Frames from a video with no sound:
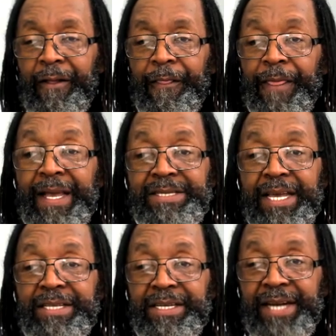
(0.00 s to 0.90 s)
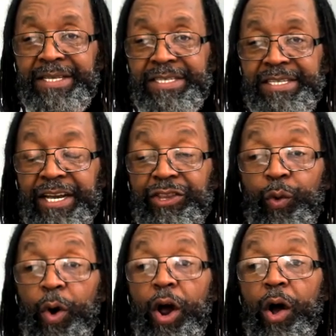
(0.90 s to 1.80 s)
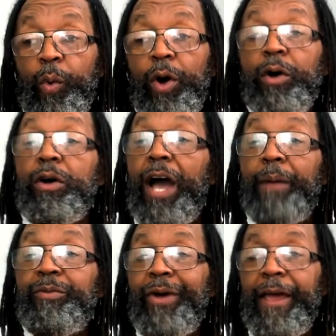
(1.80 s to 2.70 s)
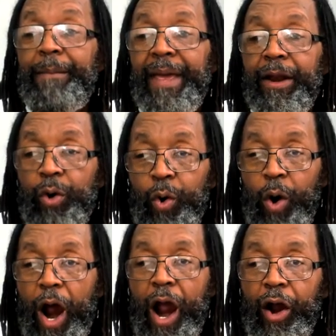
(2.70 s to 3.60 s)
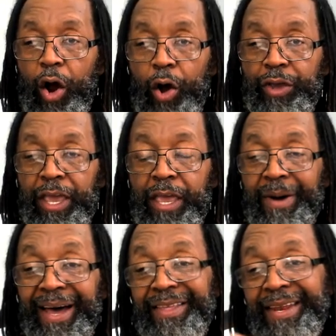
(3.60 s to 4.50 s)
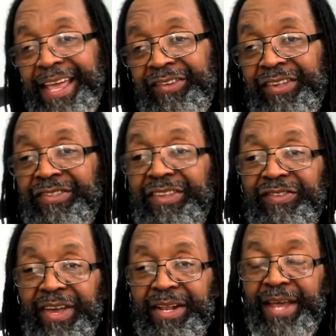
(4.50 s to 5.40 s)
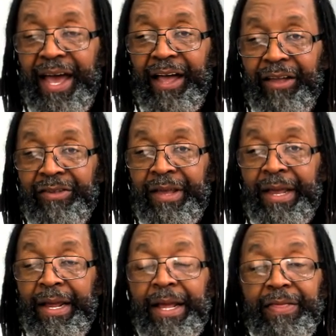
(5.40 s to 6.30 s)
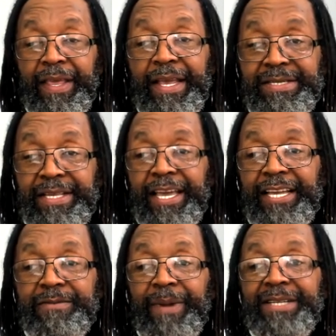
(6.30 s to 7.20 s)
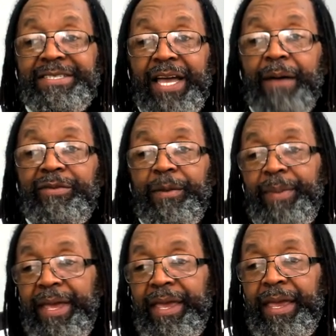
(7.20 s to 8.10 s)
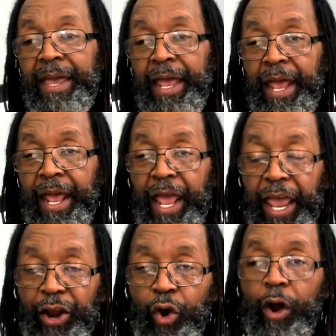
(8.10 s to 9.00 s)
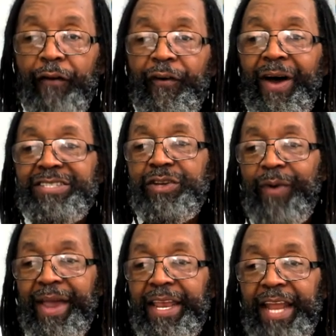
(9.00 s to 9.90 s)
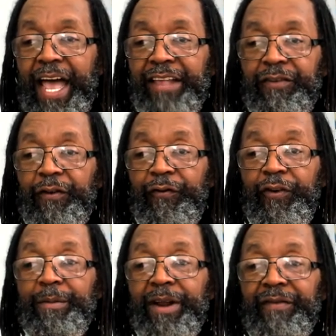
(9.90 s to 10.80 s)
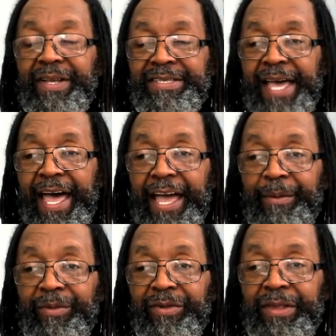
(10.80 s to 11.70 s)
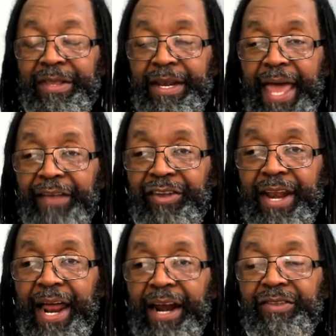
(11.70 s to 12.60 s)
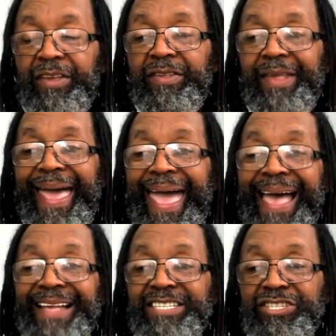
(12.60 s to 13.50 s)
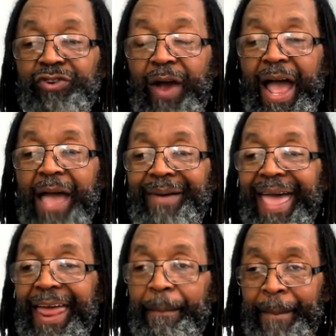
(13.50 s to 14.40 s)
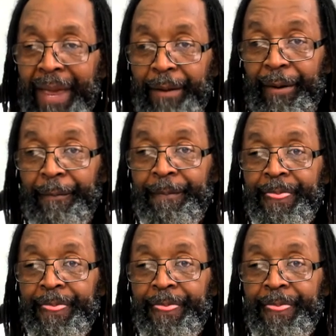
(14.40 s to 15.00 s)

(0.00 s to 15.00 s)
these things are necessary. The world will come to admit who are Goyim, other nations, the Gentiles. These things must come to be in order for us to recognize the fulfillment of end times, the nationalities as described at minimum